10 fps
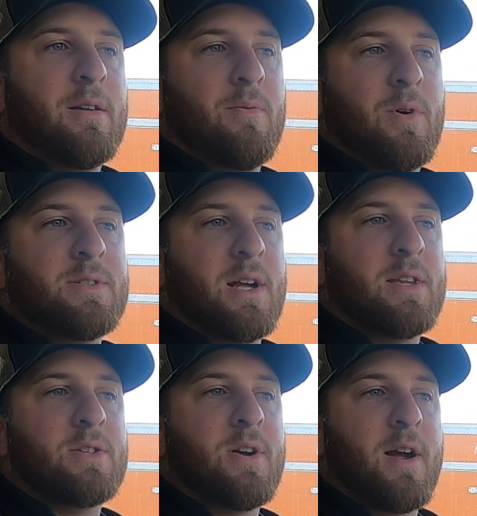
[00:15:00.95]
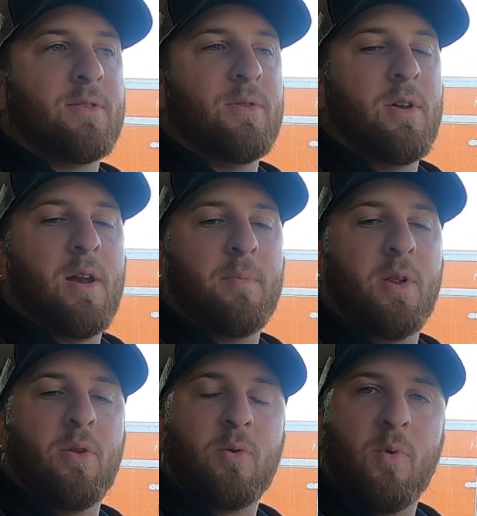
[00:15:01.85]
once I get the tractor loaded, I'm
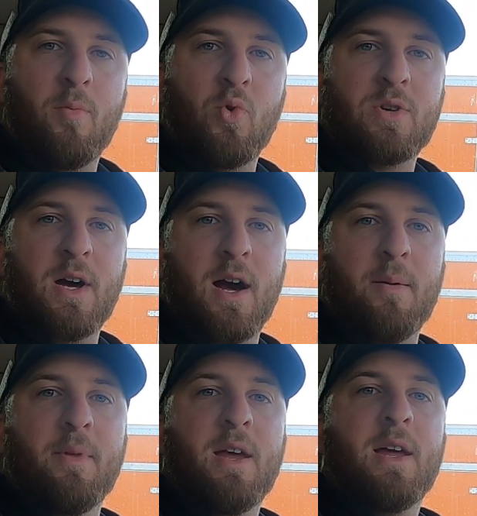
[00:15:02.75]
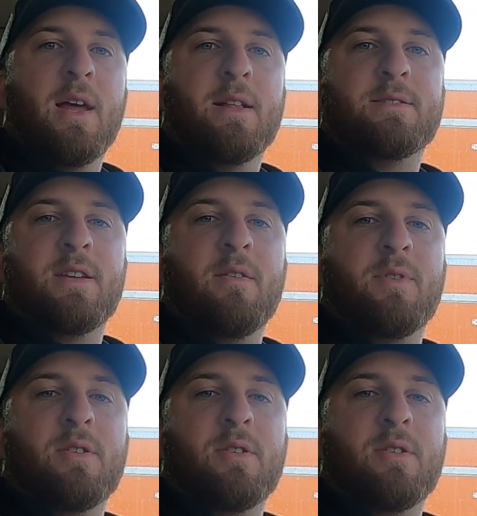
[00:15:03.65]
gonna look one more time and see if